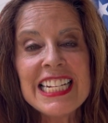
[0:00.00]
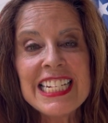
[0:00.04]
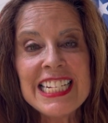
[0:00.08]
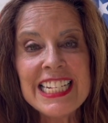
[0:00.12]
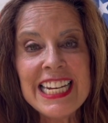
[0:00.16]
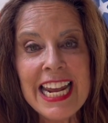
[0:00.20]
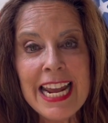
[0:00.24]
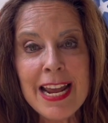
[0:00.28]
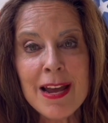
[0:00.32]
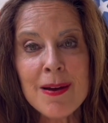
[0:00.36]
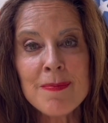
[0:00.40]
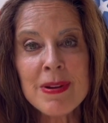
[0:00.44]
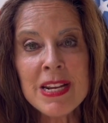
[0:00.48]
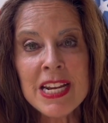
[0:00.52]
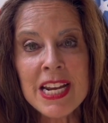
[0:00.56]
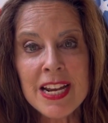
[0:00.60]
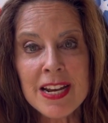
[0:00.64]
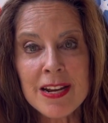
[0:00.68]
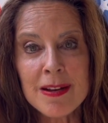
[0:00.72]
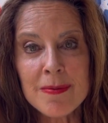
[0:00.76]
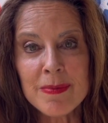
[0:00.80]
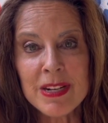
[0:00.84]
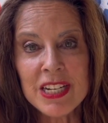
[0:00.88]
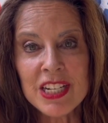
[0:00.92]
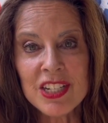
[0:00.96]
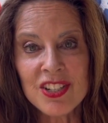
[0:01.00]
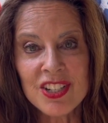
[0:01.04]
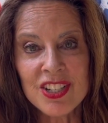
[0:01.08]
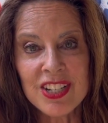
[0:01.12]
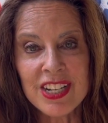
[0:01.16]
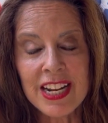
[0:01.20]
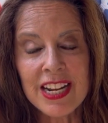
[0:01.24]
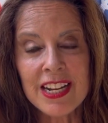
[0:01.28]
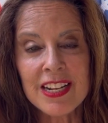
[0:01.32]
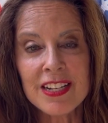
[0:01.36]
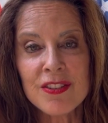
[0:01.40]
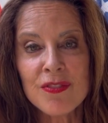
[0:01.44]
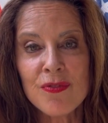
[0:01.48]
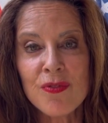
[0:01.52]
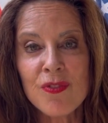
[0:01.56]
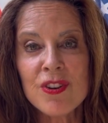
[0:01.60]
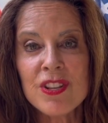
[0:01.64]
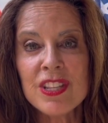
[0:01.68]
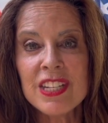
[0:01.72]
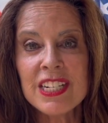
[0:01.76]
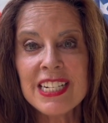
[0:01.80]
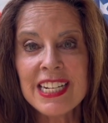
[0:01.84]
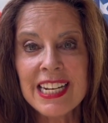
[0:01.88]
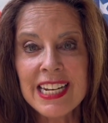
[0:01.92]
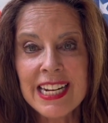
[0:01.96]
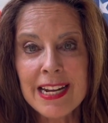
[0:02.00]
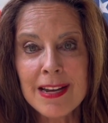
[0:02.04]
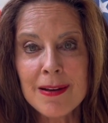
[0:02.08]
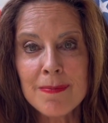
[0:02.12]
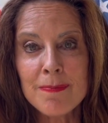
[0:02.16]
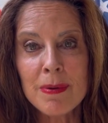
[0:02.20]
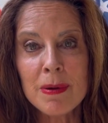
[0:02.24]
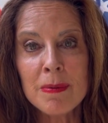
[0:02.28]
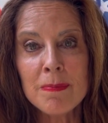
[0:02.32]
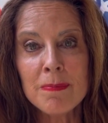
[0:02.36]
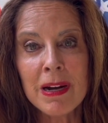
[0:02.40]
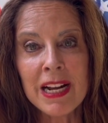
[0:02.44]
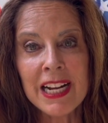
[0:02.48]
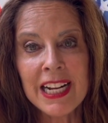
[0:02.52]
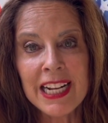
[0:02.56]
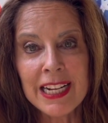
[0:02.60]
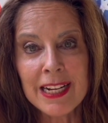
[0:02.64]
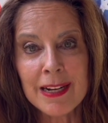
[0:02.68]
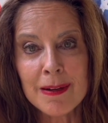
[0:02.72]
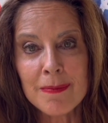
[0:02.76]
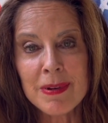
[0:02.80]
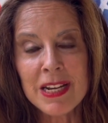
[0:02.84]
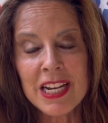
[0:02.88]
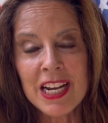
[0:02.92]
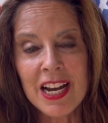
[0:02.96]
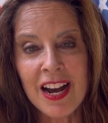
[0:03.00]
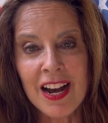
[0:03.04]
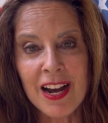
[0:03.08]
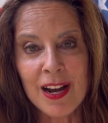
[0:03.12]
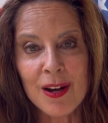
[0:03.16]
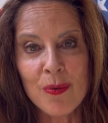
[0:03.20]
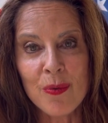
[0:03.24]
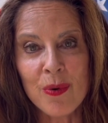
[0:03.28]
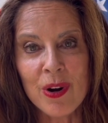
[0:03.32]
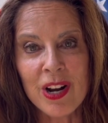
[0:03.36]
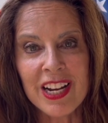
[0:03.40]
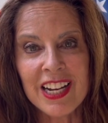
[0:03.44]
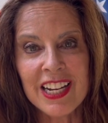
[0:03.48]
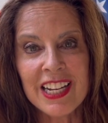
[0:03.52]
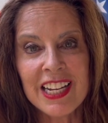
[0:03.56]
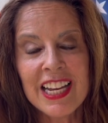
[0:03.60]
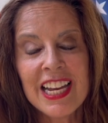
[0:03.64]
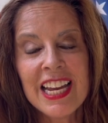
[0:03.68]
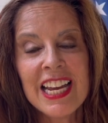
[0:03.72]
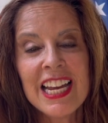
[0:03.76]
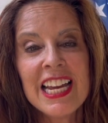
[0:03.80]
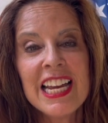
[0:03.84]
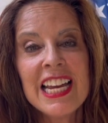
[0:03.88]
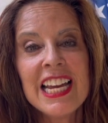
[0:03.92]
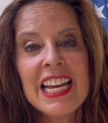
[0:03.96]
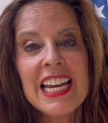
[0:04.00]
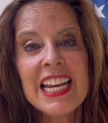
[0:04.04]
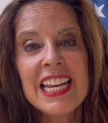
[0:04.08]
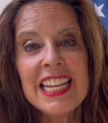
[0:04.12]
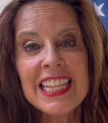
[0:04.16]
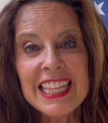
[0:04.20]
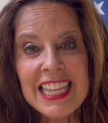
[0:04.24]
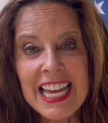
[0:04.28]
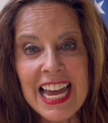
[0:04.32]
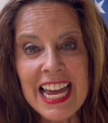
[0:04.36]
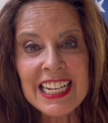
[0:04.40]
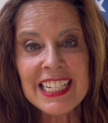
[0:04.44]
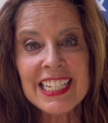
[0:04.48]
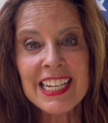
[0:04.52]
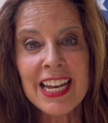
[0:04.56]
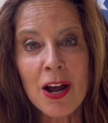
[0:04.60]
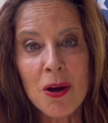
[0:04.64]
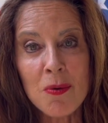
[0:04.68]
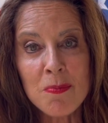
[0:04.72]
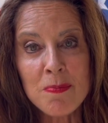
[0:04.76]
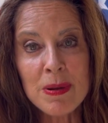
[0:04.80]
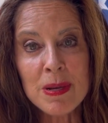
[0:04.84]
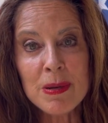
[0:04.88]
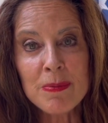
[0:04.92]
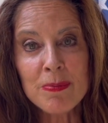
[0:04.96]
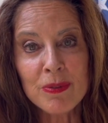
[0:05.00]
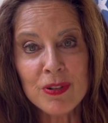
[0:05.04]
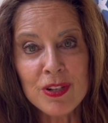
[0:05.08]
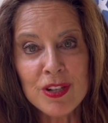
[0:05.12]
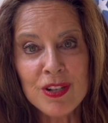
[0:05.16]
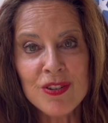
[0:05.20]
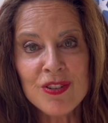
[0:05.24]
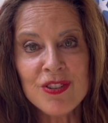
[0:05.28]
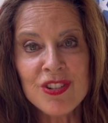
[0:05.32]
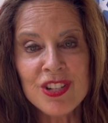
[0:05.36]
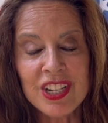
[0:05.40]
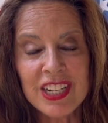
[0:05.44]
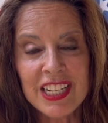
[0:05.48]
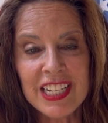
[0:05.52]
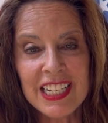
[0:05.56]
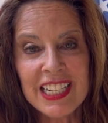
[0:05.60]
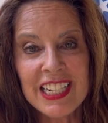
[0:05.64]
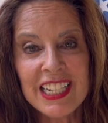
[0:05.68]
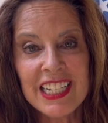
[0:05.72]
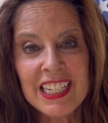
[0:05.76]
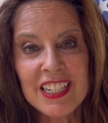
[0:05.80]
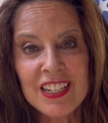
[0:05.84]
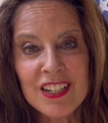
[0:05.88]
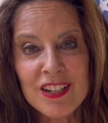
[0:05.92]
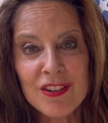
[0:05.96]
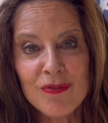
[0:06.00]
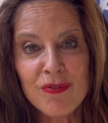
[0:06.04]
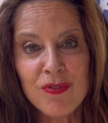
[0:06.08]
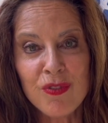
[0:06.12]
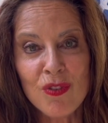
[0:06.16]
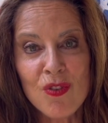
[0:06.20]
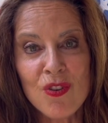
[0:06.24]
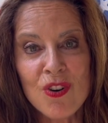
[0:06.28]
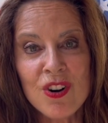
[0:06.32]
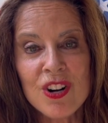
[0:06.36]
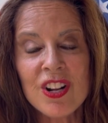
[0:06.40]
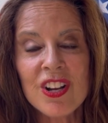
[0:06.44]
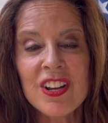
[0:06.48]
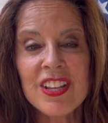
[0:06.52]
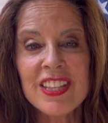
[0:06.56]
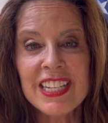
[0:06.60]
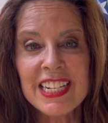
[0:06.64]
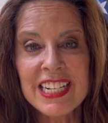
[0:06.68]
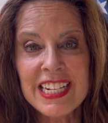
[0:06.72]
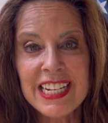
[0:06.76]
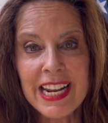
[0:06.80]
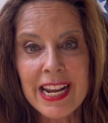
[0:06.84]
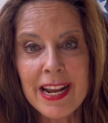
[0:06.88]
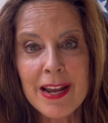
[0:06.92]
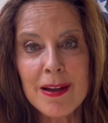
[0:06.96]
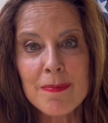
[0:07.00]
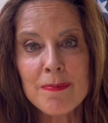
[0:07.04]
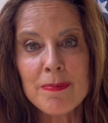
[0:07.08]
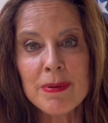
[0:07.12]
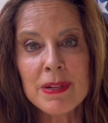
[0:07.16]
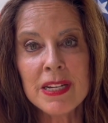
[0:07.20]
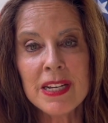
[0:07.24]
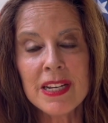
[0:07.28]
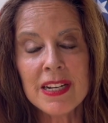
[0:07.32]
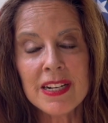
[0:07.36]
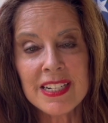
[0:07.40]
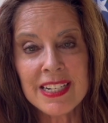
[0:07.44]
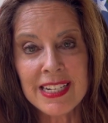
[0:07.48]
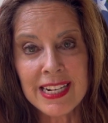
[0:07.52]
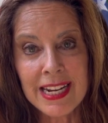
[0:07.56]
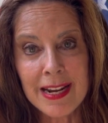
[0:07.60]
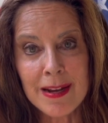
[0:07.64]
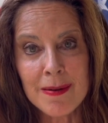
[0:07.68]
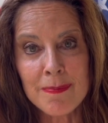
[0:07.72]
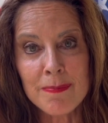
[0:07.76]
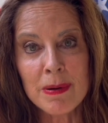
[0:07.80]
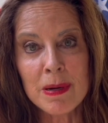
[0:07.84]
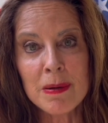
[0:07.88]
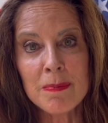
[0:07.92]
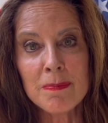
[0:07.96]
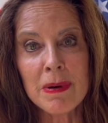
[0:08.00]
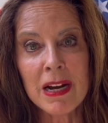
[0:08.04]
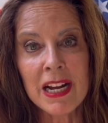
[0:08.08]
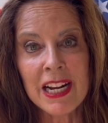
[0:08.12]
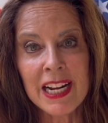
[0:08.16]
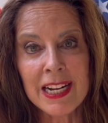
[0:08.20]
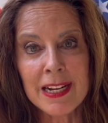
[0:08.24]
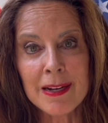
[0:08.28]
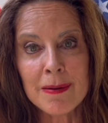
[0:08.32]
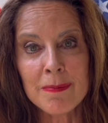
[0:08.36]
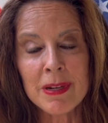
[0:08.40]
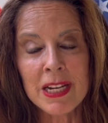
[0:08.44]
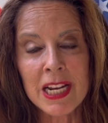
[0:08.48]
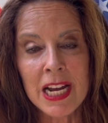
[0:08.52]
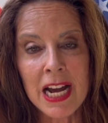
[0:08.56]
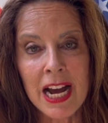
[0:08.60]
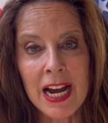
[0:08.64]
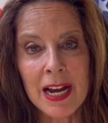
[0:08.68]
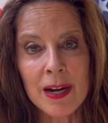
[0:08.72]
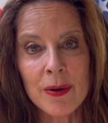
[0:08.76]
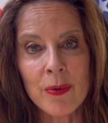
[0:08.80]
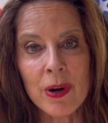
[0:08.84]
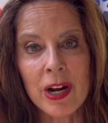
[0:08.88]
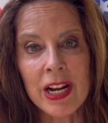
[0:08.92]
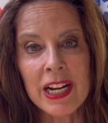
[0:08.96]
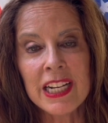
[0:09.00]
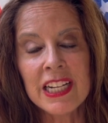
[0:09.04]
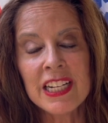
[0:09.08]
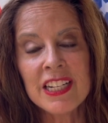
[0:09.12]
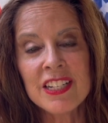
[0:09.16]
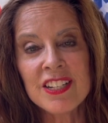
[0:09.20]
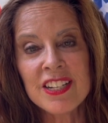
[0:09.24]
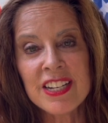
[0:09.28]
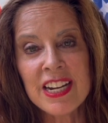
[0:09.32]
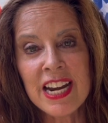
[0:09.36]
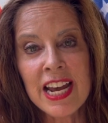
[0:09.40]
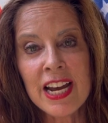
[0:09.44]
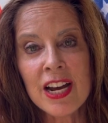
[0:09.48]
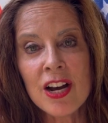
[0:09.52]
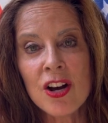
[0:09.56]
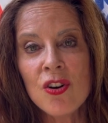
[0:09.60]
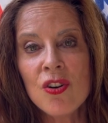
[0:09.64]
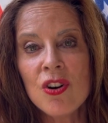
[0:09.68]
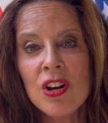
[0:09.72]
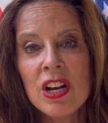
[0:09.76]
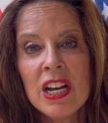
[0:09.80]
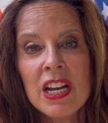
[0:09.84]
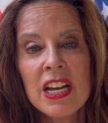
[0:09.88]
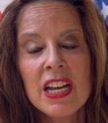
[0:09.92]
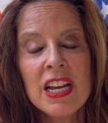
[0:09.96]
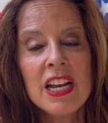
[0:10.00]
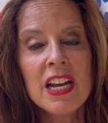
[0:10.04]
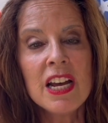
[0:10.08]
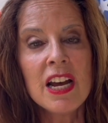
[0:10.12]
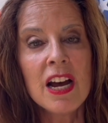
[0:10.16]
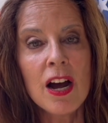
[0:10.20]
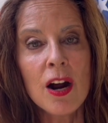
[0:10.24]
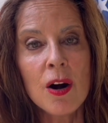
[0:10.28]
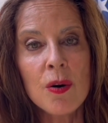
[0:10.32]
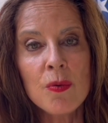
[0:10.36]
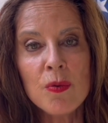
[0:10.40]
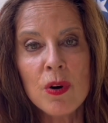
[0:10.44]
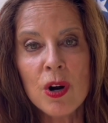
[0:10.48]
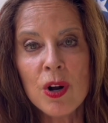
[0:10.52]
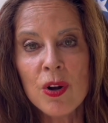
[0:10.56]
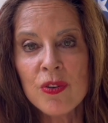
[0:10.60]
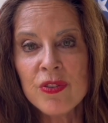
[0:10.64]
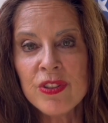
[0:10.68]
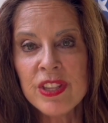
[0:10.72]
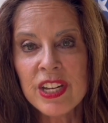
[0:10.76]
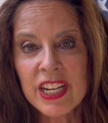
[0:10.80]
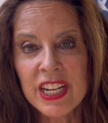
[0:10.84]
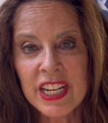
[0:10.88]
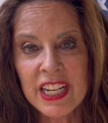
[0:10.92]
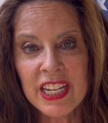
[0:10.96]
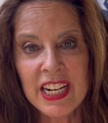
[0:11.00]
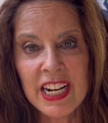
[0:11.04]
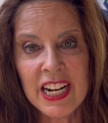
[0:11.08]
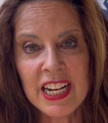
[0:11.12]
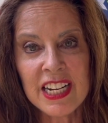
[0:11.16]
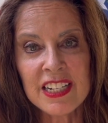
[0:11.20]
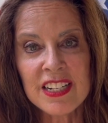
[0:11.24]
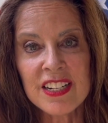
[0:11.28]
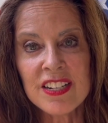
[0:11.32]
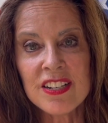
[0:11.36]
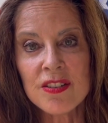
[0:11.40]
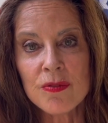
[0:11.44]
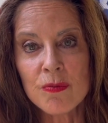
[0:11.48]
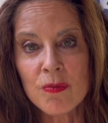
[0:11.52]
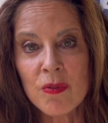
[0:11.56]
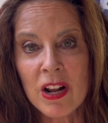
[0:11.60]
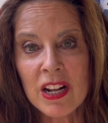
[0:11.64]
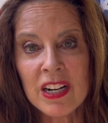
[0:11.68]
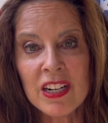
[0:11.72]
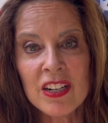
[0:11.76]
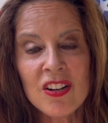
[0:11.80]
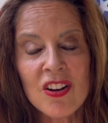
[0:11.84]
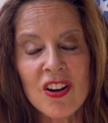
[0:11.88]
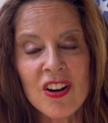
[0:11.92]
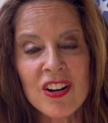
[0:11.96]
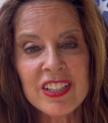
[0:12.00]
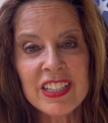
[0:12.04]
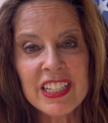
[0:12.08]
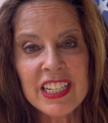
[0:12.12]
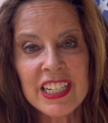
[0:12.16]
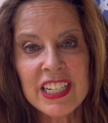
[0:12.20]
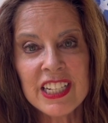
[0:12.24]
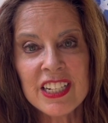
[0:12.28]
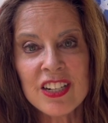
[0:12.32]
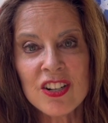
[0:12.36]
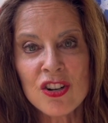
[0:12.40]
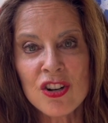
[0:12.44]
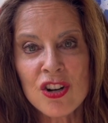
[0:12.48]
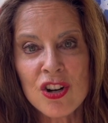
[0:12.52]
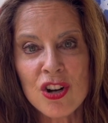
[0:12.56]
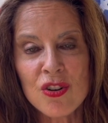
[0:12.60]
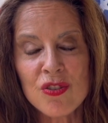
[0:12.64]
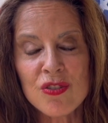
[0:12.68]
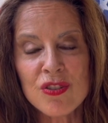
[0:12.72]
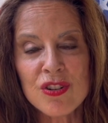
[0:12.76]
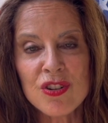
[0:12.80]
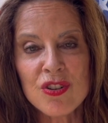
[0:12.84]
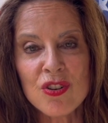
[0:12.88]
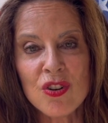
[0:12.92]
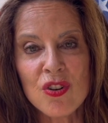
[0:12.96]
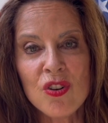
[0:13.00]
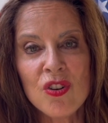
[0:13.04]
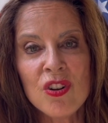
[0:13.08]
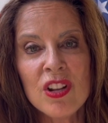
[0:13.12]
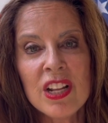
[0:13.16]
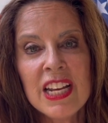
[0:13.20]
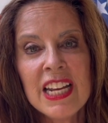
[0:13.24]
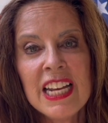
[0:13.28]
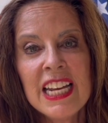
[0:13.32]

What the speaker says: Tamiami stands for the Tampa-Miami Highway. That's how people used to get into Florida, on the Tampa-Miami Highway. It's now a road that connects right along the intercoastal.